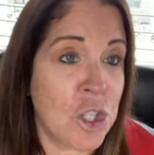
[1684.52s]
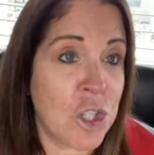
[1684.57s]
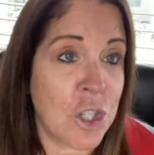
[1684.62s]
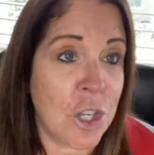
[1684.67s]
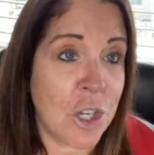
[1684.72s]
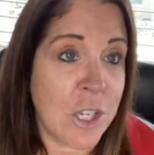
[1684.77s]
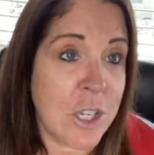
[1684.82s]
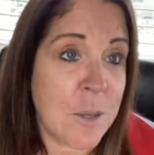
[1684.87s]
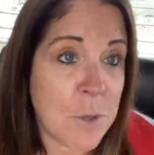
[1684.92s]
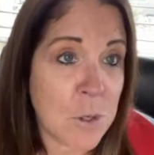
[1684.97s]

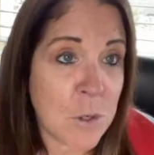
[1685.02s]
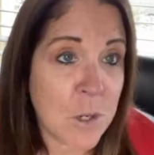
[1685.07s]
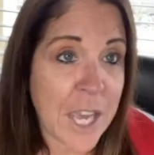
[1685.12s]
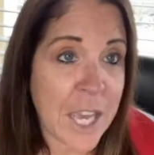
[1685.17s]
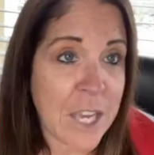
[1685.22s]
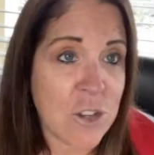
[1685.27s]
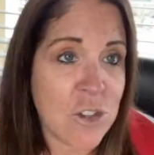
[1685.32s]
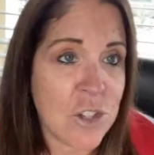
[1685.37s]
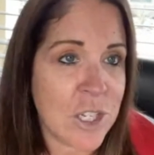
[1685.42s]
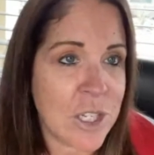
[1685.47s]
on
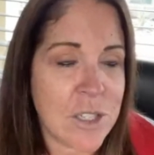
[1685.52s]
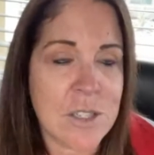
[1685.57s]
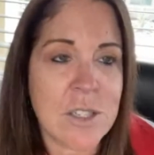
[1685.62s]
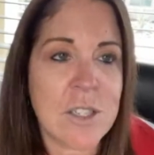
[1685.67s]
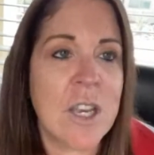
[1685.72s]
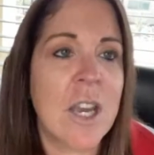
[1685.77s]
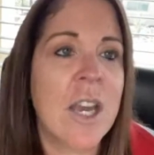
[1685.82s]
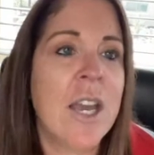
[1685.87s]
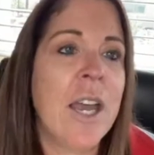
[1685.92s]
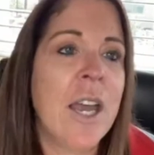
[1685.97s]

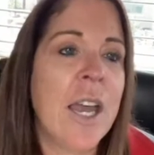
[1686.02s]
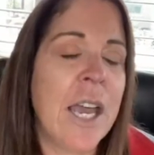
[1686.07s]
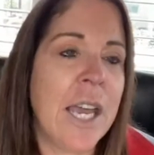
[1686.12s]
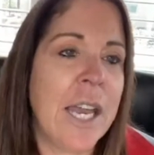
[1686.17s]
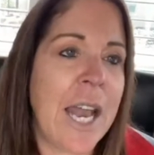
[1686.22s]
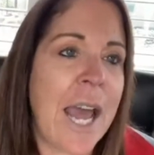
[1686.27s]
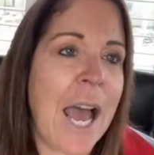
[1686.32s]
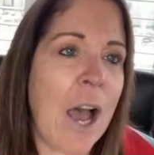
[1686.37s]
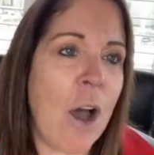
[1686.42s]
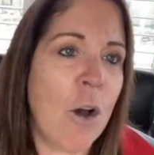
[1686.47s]
communications
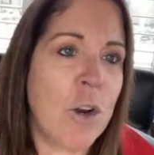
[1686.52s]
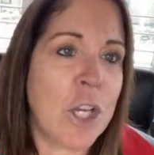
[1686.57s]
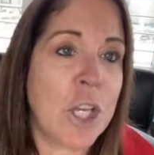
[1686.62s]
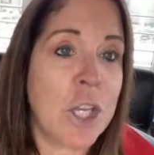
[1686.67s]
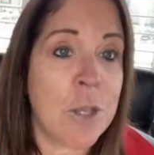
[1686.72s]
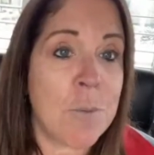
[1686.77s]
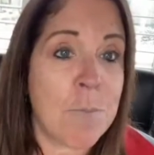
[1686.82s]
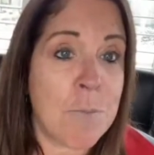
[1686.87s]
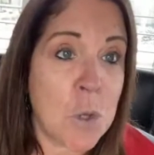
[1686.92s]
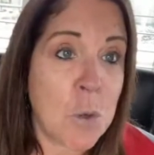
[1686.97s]
and how to
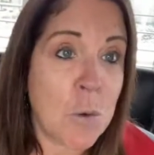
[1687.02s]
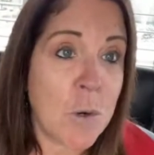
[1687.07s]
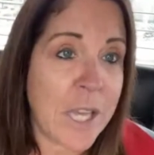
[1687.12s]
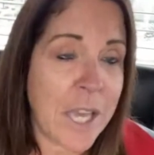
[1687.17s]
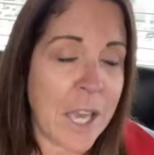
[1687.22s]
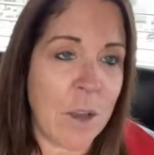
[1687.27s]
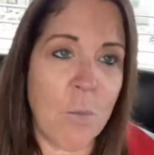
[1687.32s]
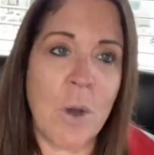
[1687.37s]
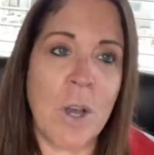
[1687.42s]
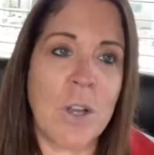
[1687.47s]

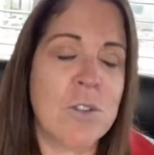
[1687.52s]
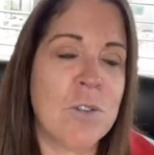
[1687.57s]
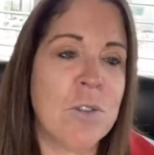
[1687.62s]
communicate well.